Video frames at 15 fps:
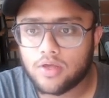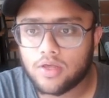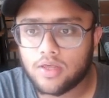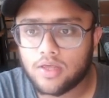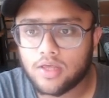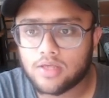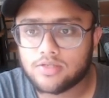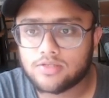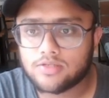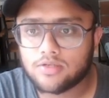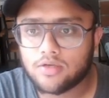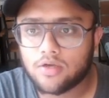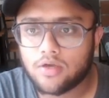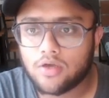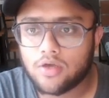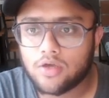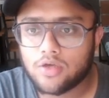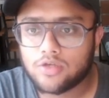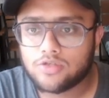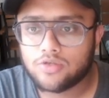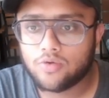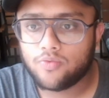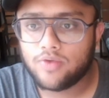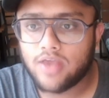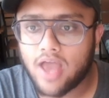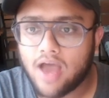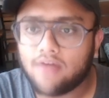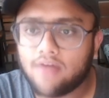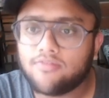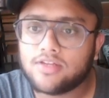yes, so we
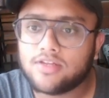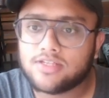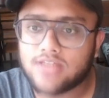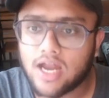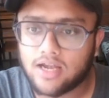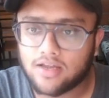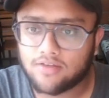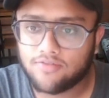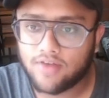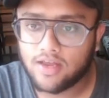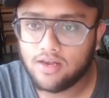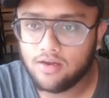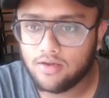have the static file.